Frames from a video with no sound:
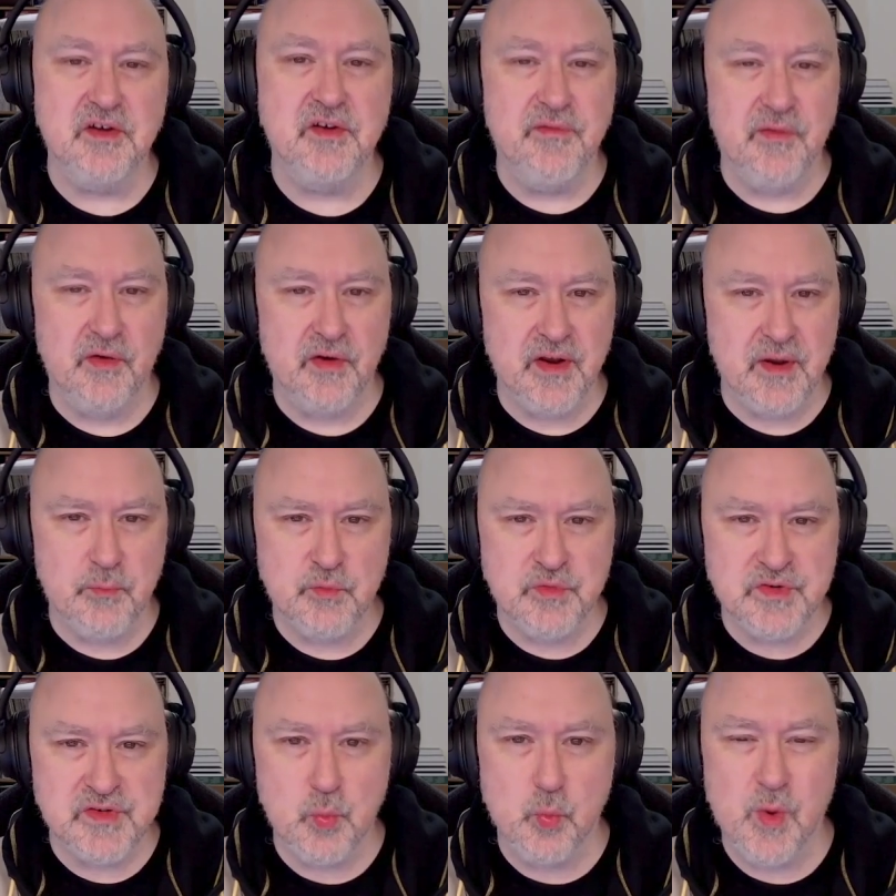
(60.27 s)

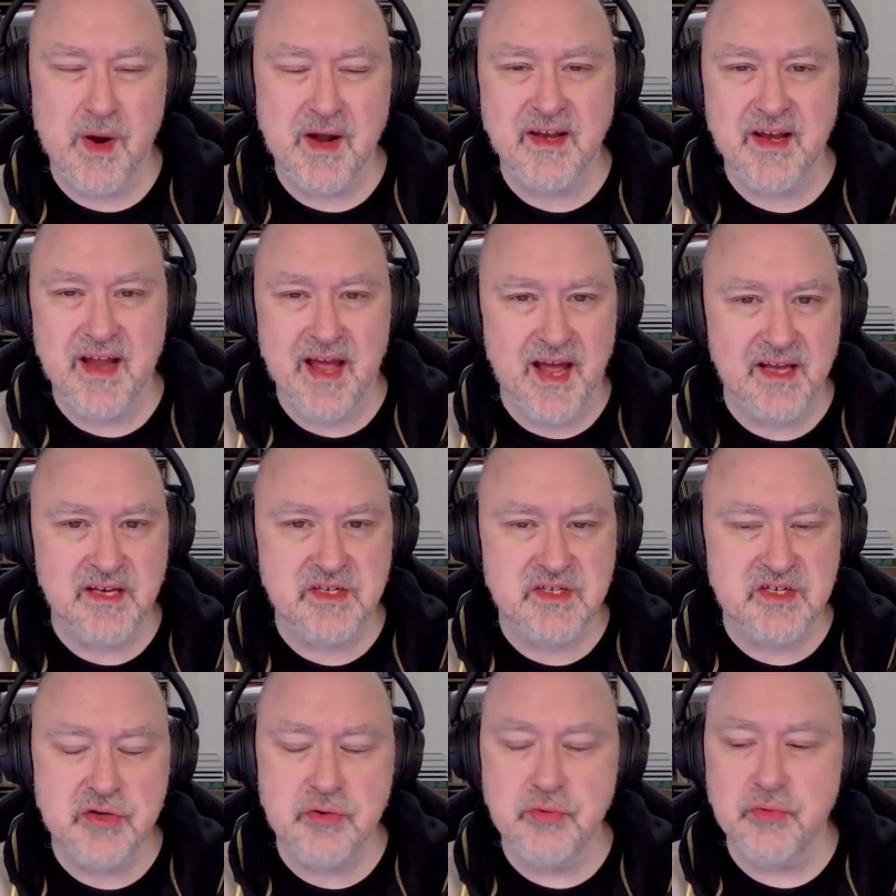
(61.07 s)
Volumes one
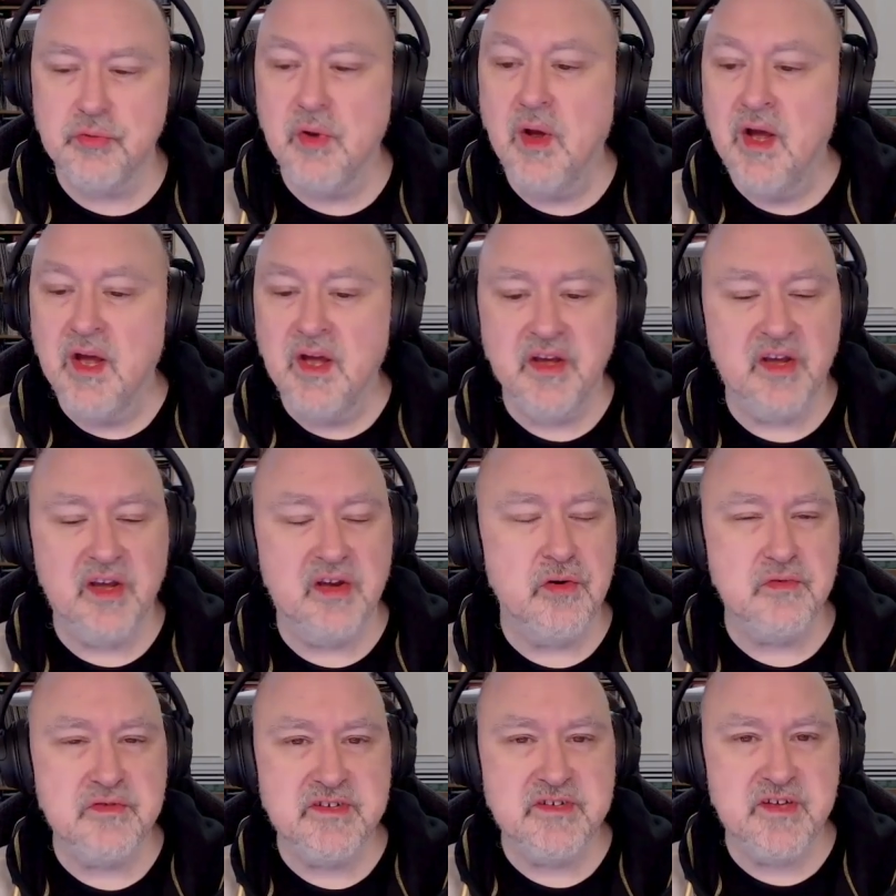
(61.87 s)
and two. You
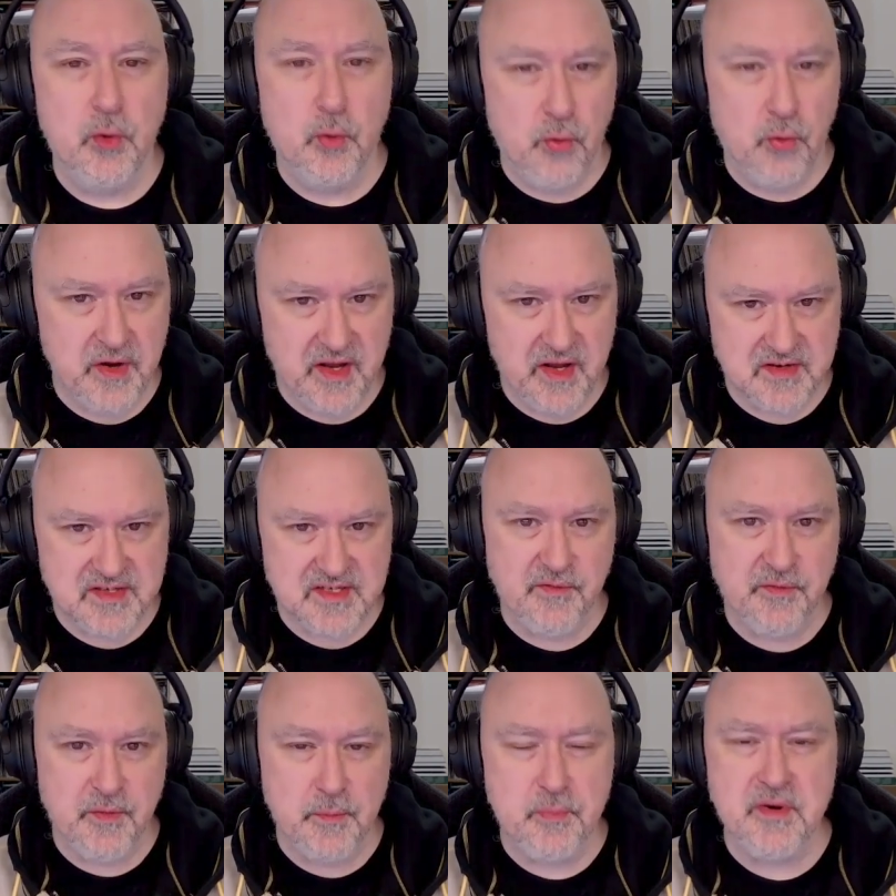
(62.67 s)
can also order
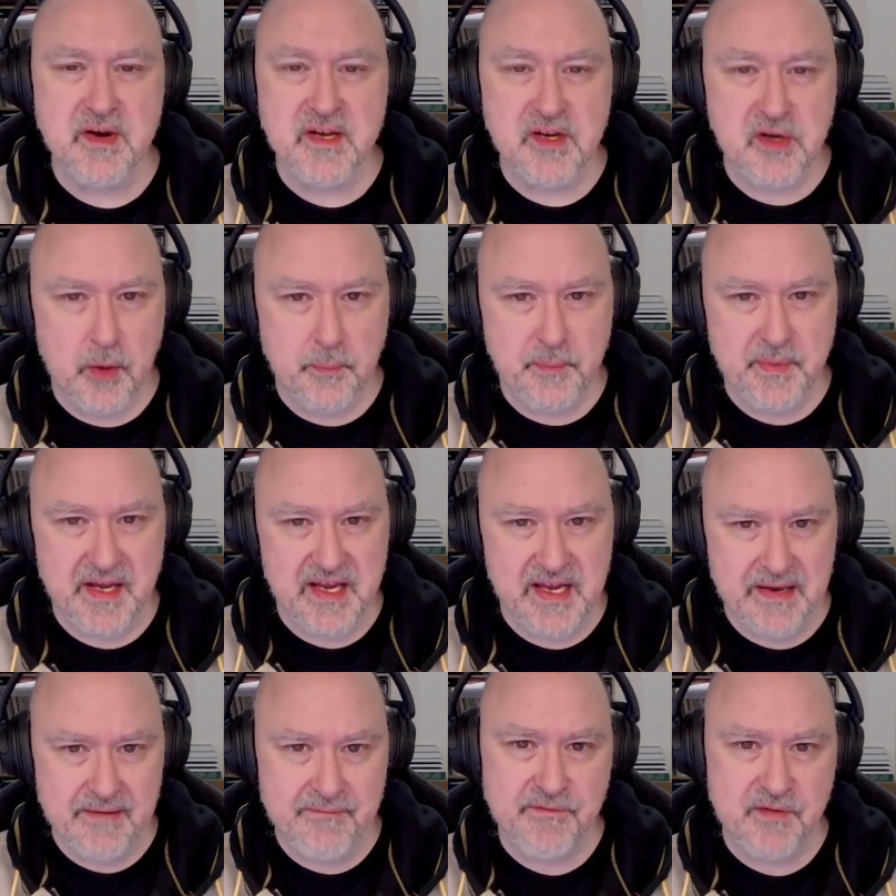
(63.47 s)
yourself a print
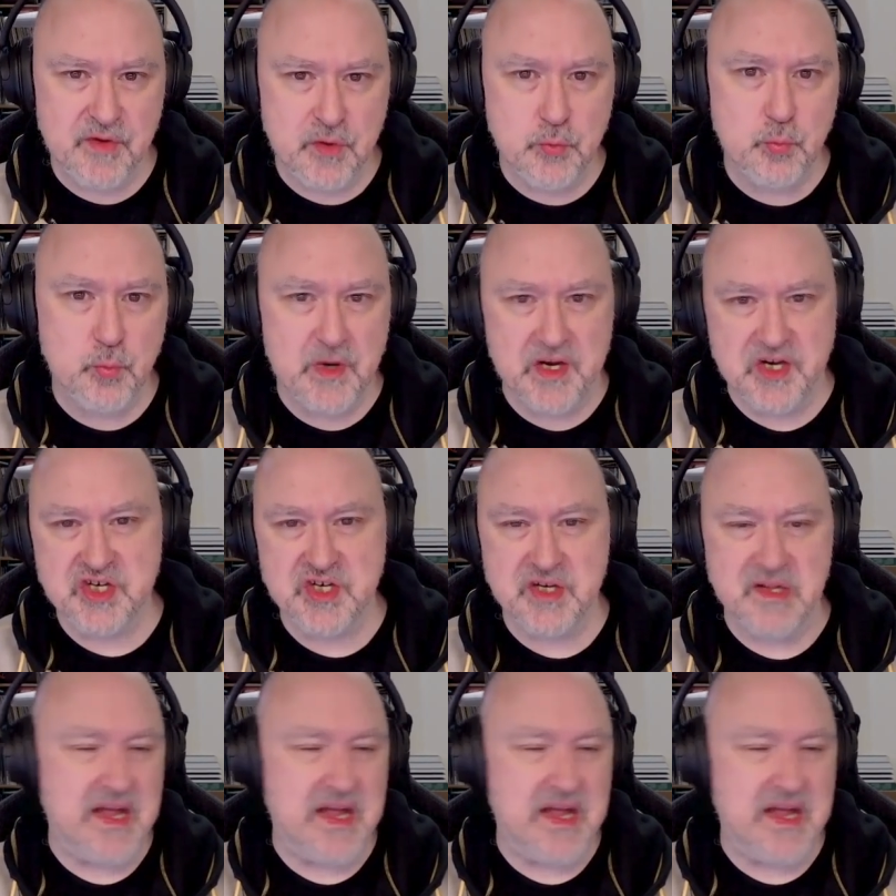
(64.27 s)
copy if you wish.